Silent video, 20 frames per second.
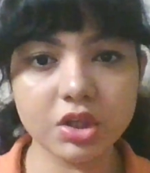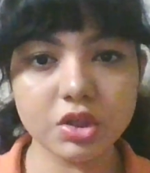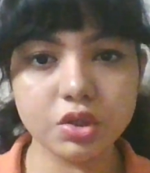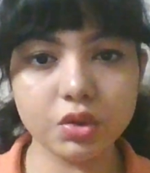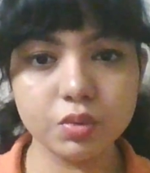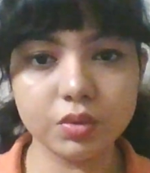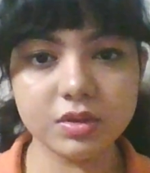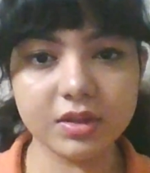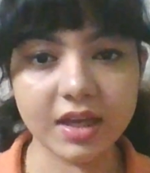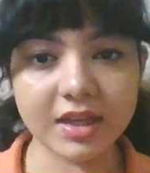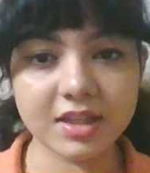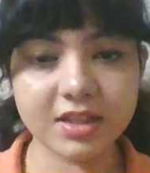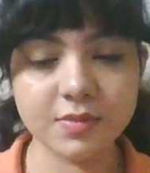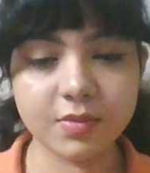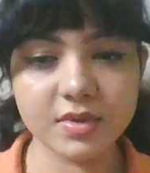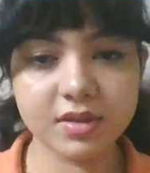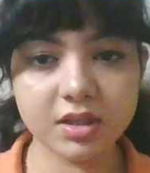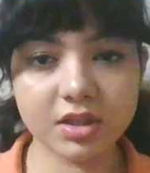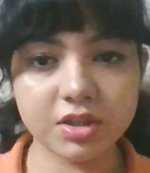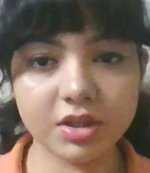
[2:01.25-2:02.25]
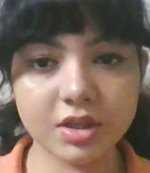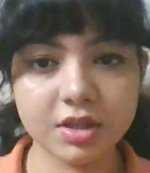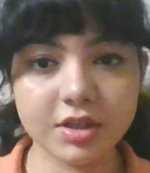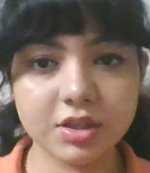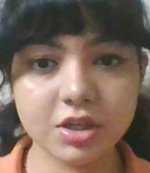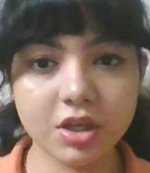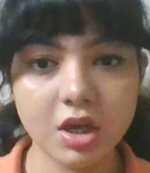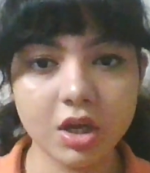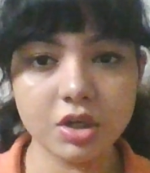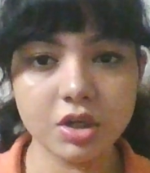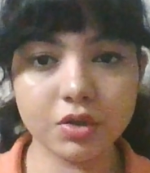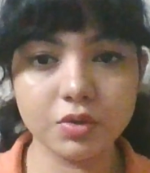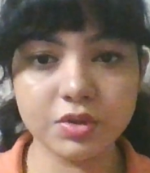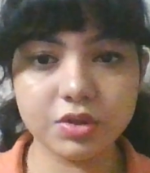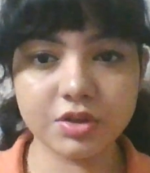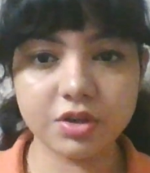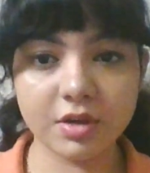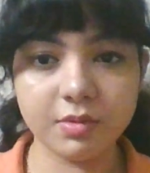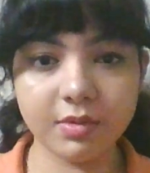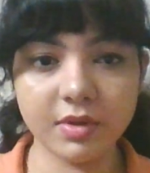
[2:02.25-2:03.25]
to text messages to
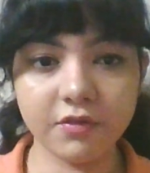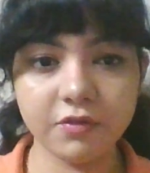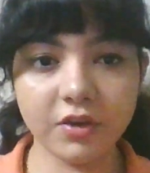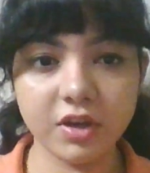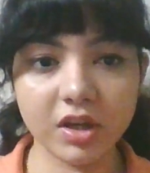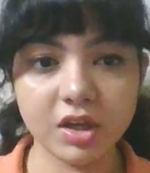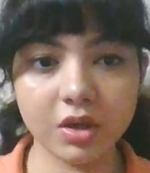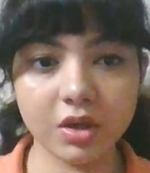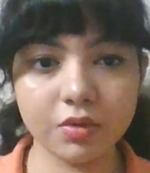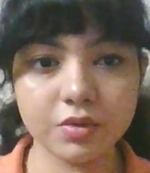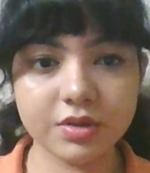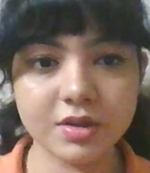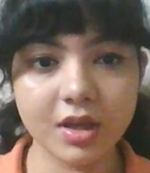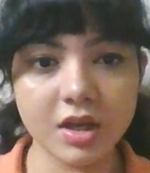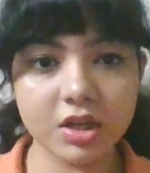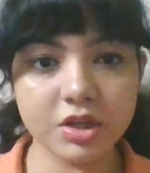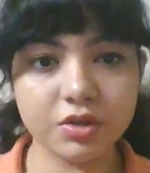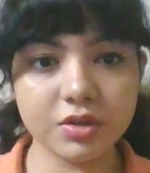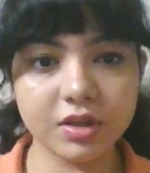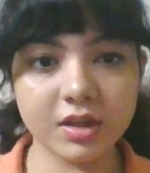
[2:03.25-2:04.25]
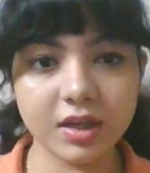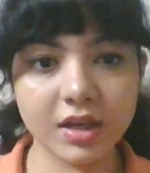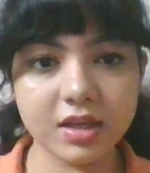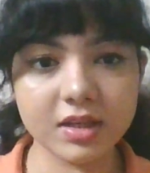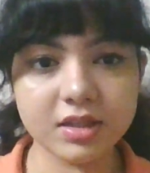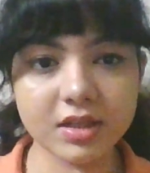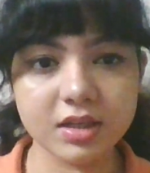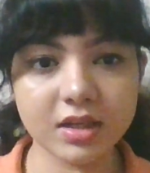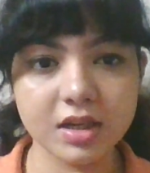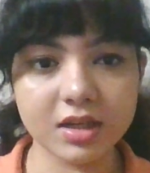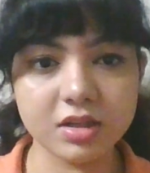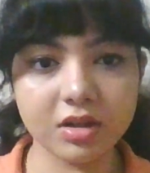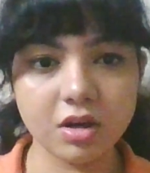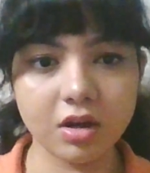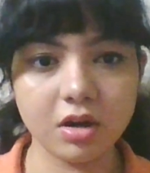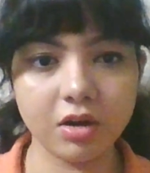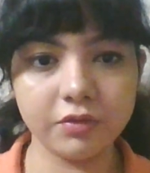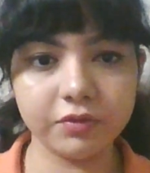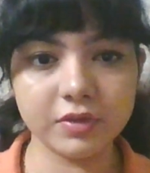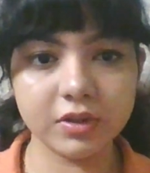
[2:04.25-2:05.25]
streaming videos to the Internet
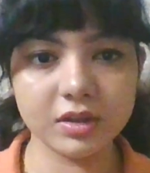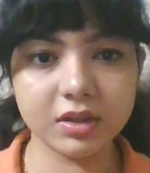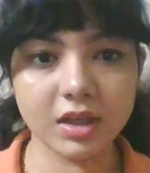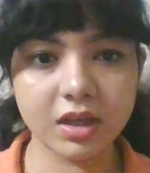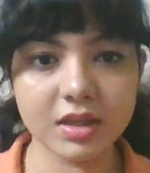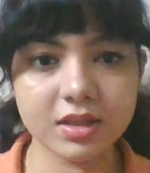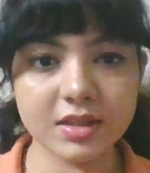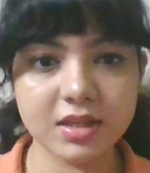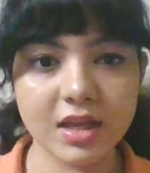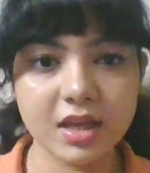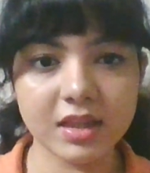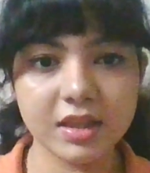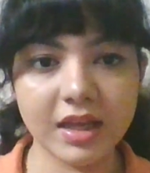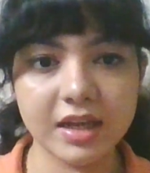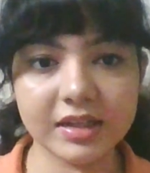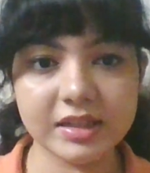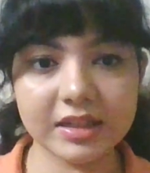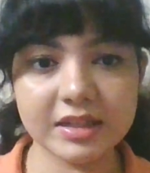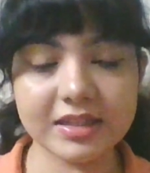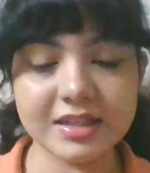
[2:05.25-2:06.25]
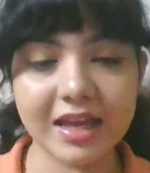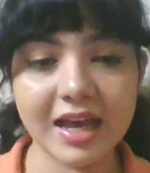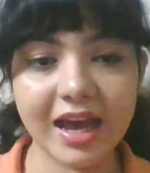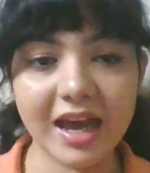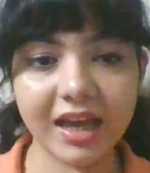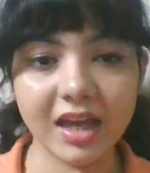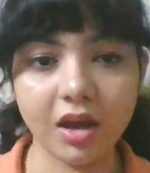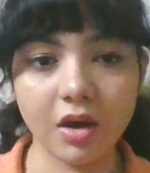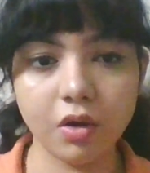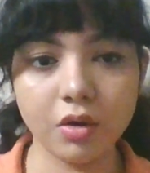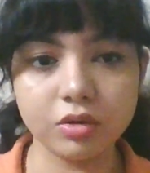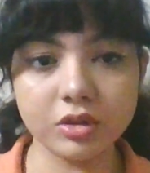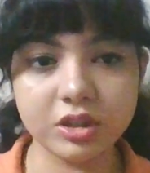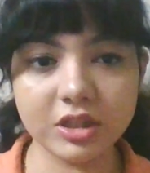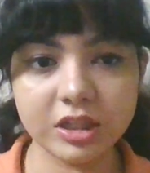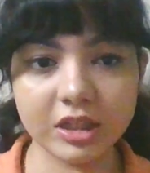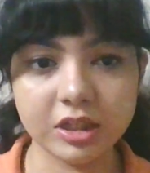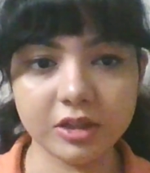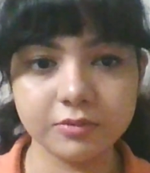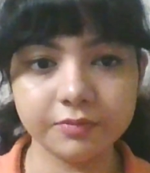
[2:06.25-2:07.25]
of the Things, that is
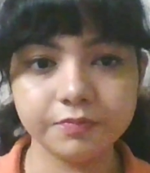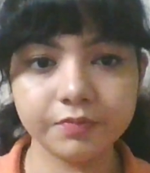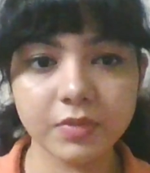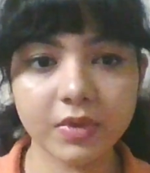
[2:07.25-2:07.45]
IoT.